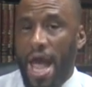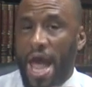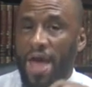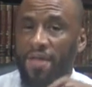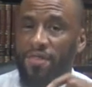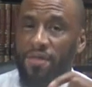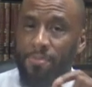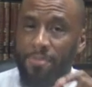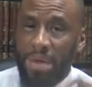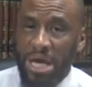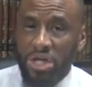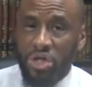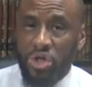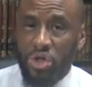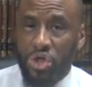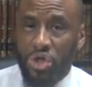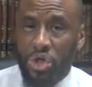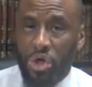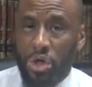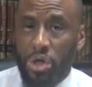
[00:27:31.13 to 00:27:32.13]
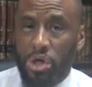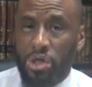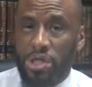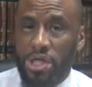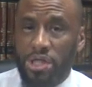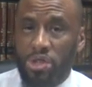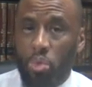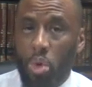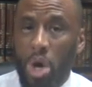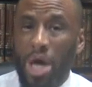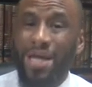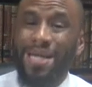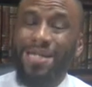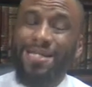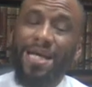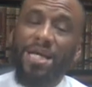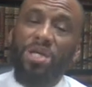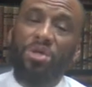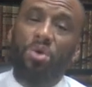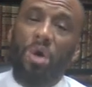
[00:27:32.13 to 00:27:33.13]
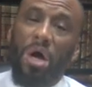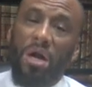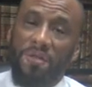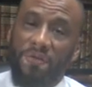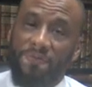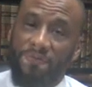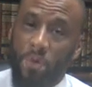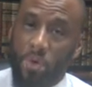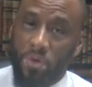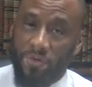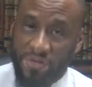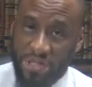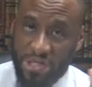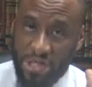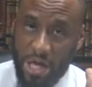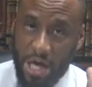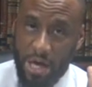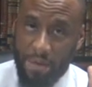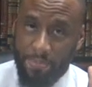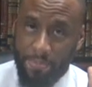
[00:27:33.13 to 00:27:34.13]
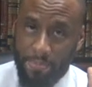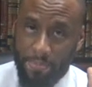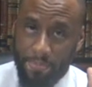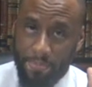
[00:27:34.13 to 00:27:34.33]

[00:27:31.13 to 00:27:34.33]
And the major shirk does what? It takes you out of the fold of Islam.